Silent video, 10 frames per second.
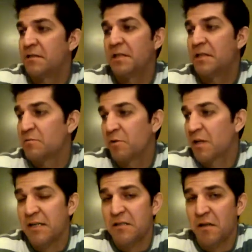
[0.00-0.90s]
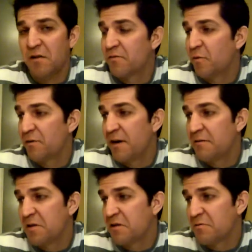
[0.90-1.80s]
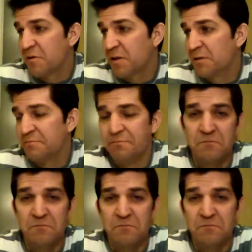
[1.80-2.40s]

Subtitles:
see this one last another 4 or 5 years, really.